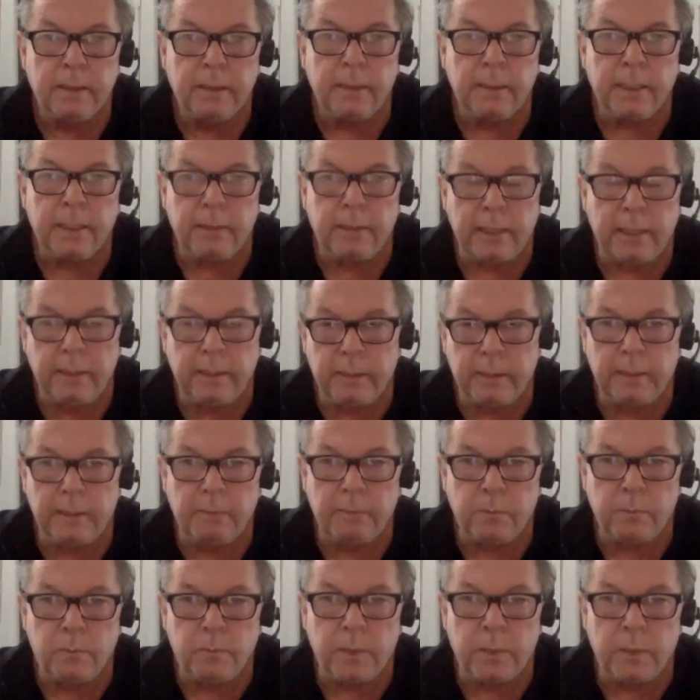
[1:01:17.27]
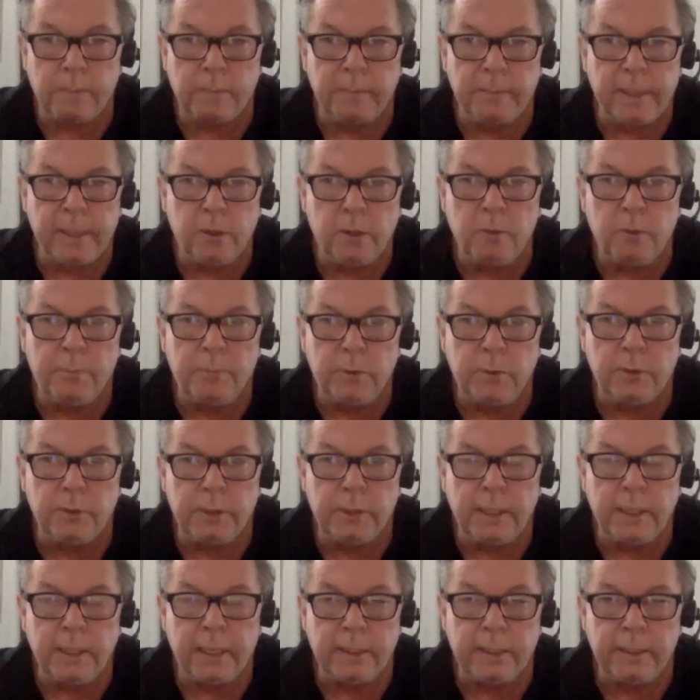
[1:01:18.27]
Now, what
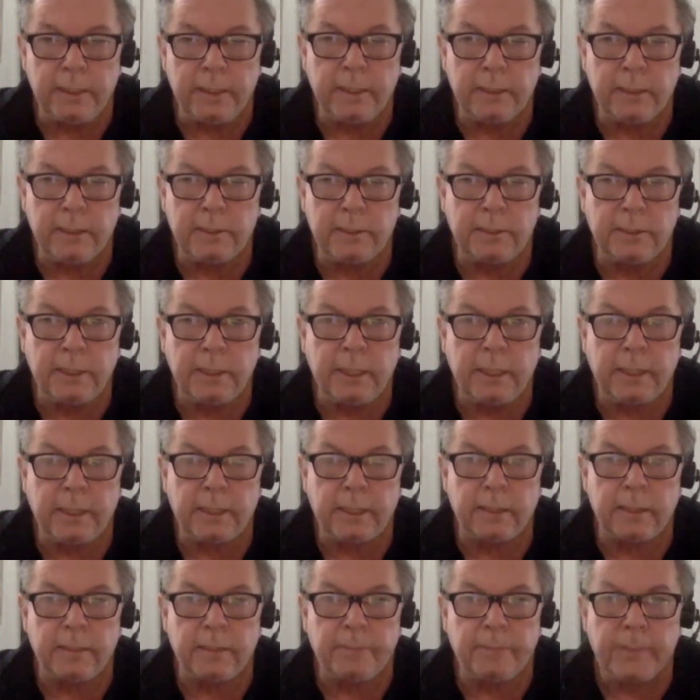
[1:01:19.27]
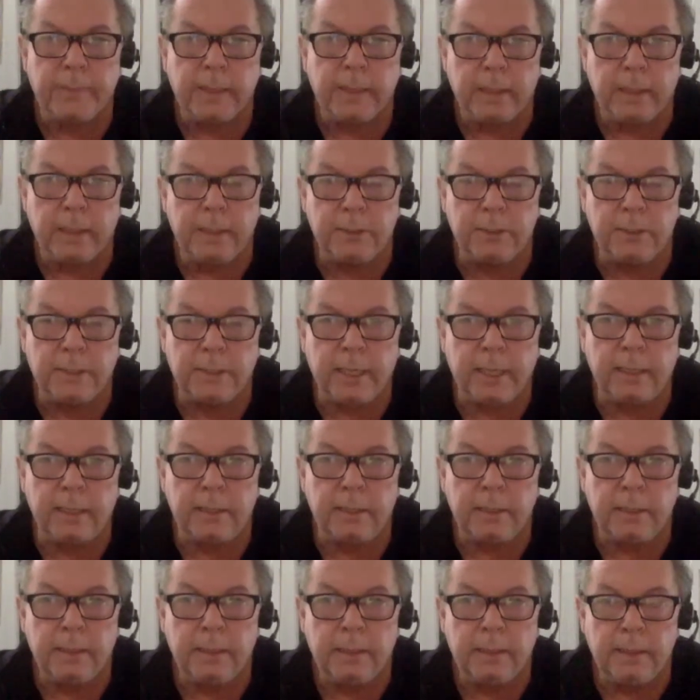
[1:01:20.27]
Merleau-Ponty, I think, is saying is that
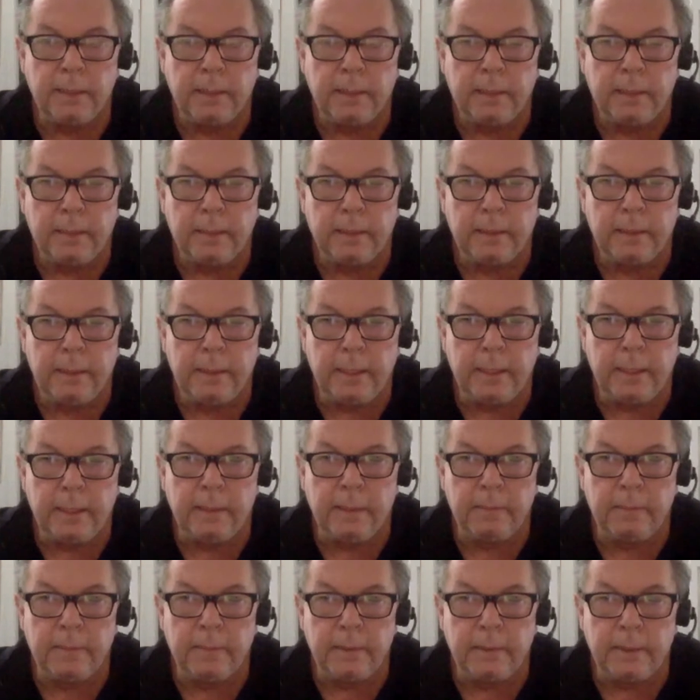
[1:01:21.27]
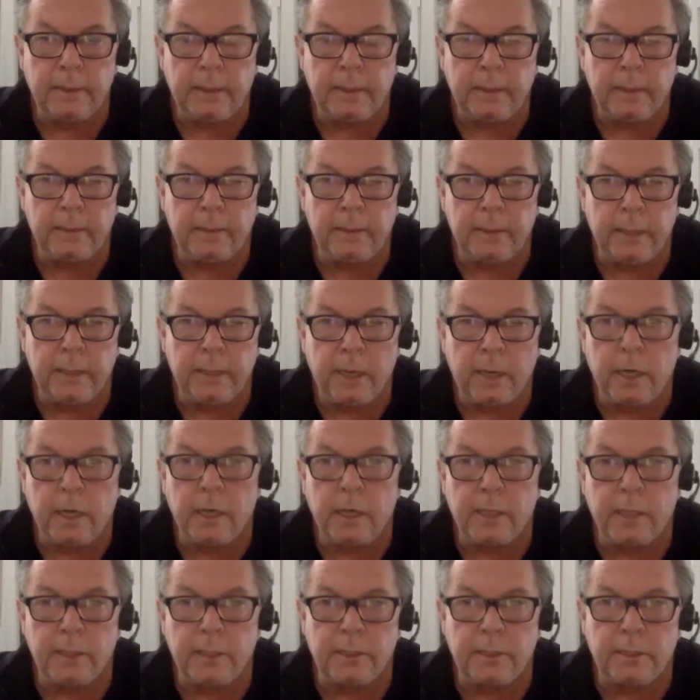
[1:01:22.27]
the
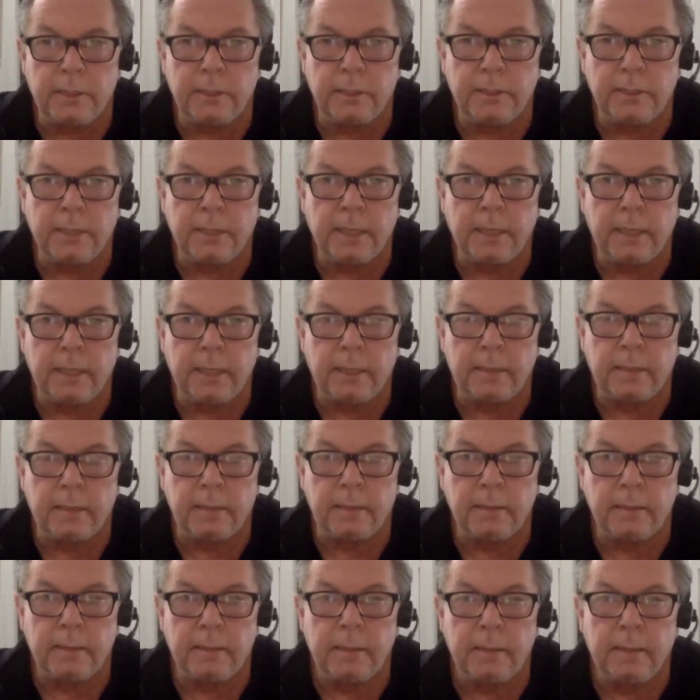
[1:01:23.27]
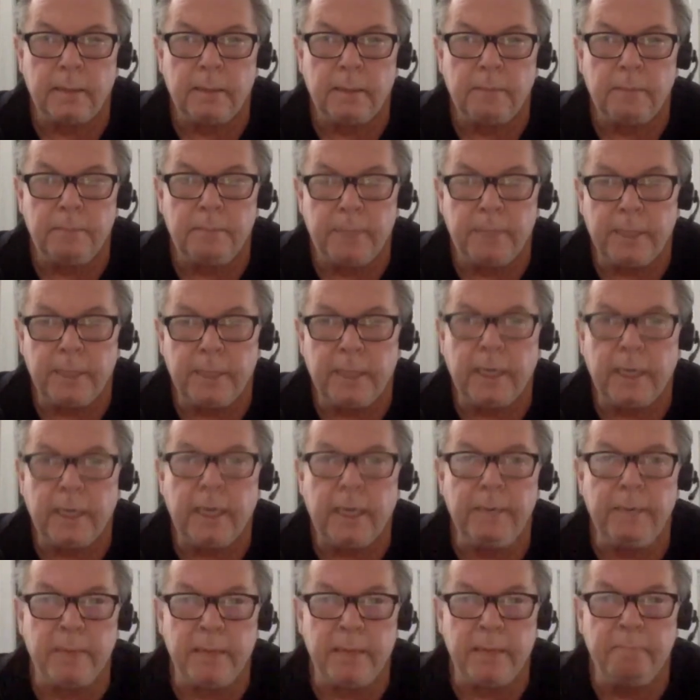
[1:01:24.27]
artist Cézanne
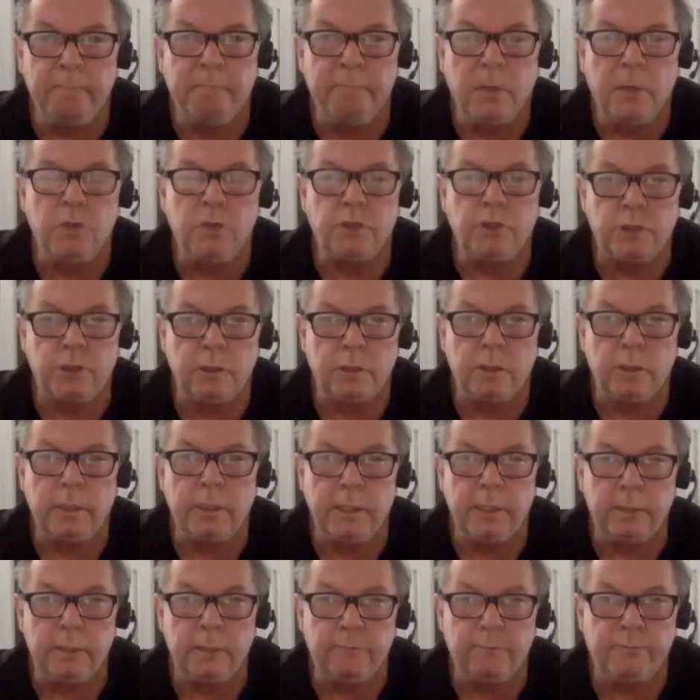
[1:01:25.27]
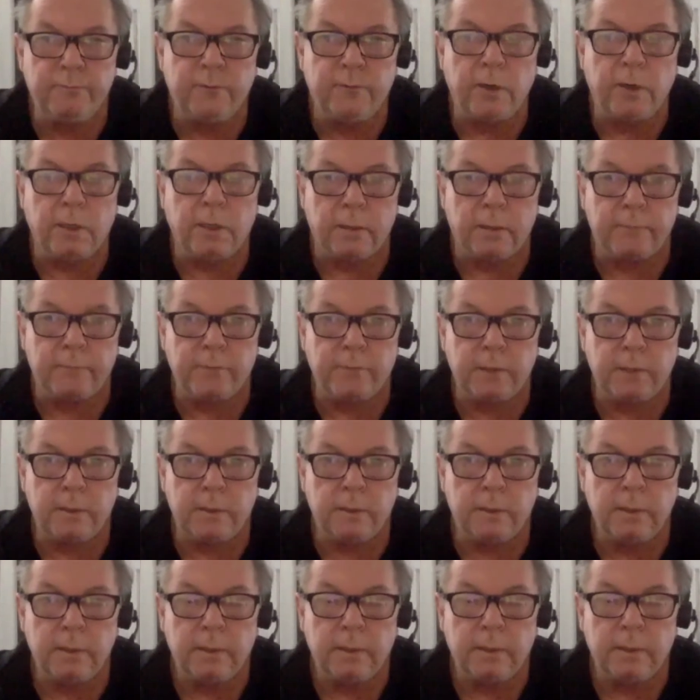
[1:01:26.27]
became emotionally involved
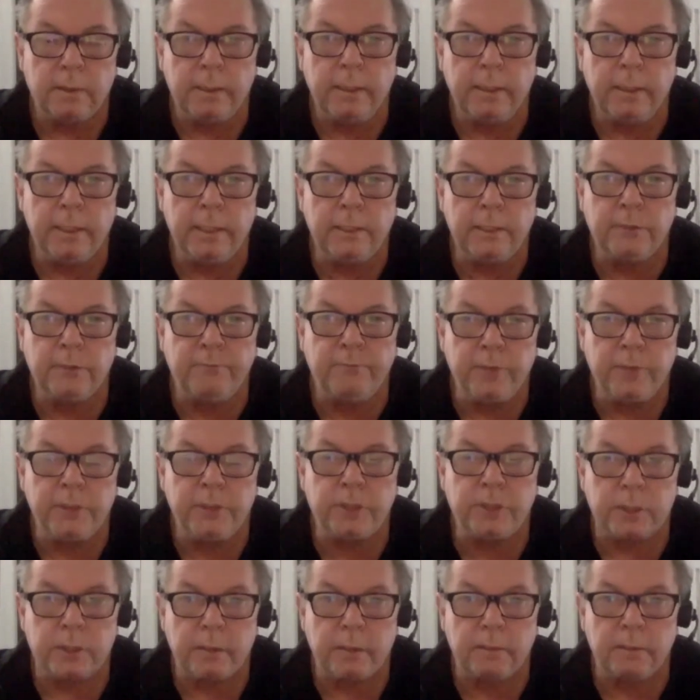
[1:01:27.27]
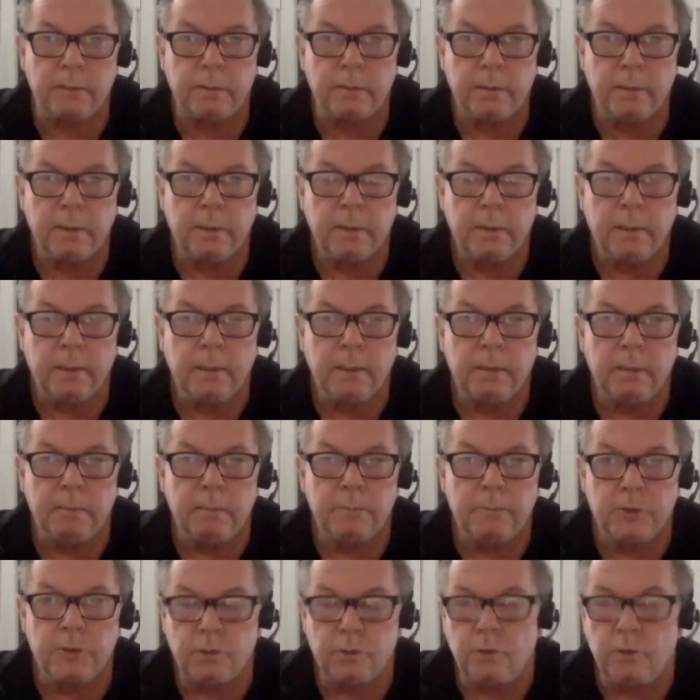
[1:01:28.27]
in his vision,
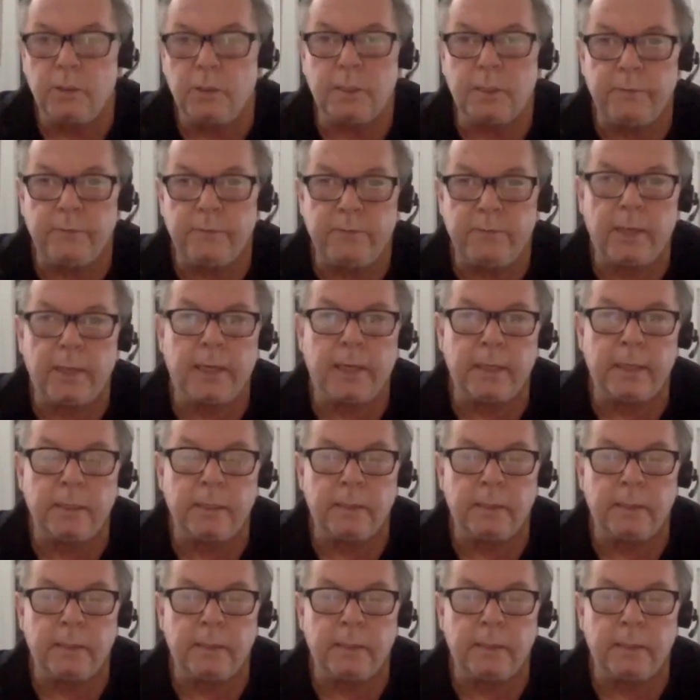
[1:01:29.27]
sort of like